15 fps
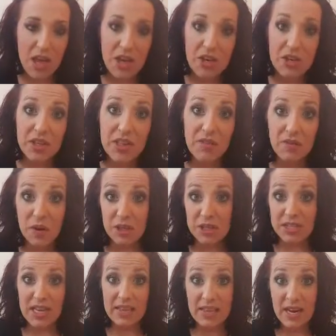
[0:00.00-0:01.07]
Usually the
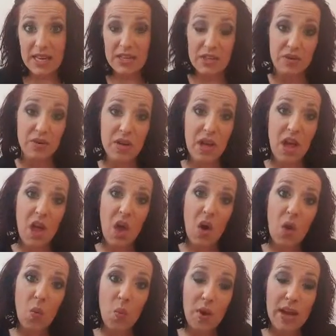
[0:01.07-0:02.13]
first thing that I do
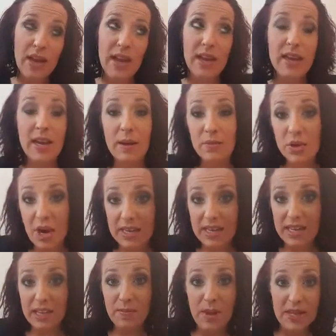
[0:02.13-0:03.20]
when I'm trying to
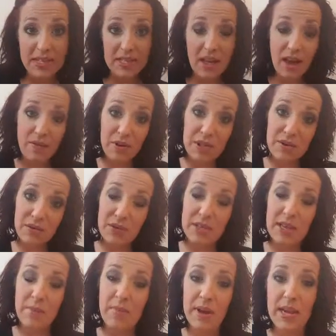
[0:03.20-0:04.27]
get the best coverage for
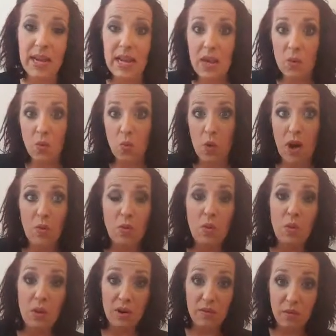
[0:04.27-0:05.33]
somebody and what
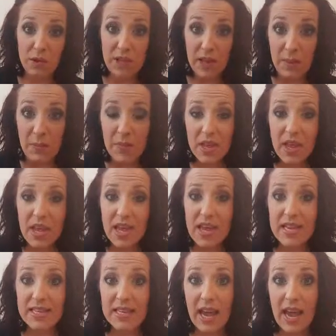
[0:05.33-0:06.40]
will work for them
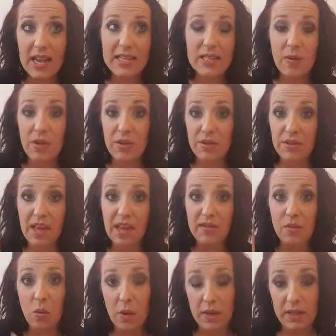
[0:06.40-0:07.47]
is I ask whether they
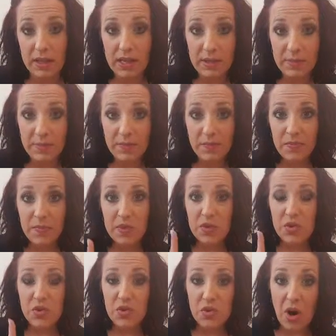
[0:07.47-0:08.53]
have oily,
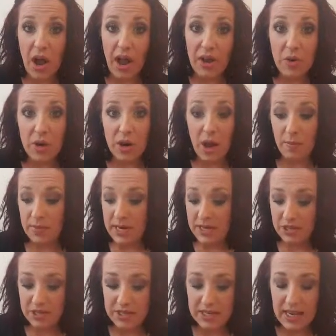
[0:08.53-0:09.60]
dry, or
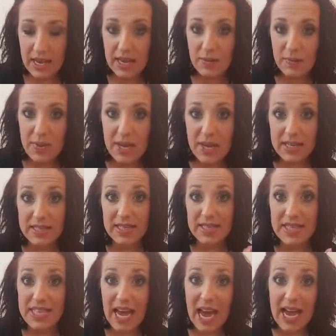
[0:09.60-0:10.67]
combination skin, because
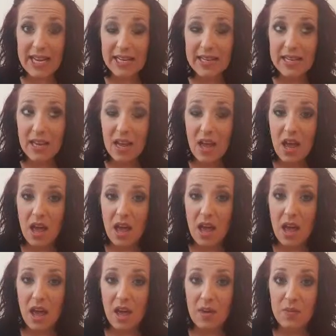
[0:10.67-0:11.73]
that
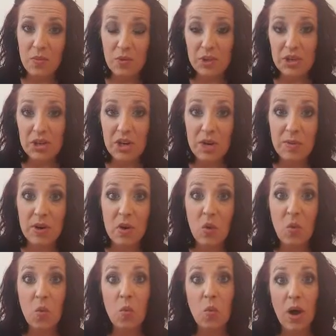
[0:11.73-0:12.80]
will determine
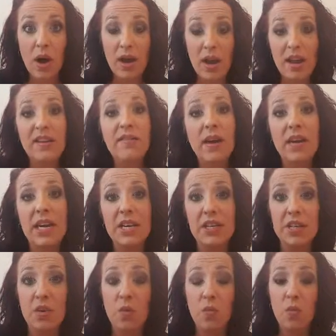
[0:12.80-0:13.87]
what kind of
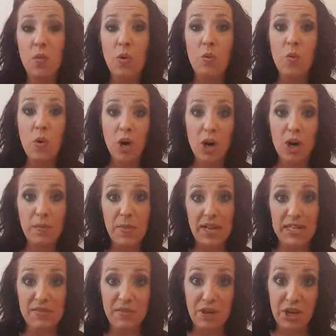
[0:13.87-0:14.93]
foundation will work
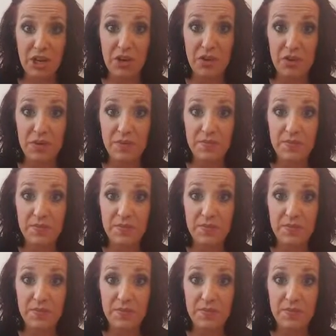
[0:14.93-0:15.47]
best for you.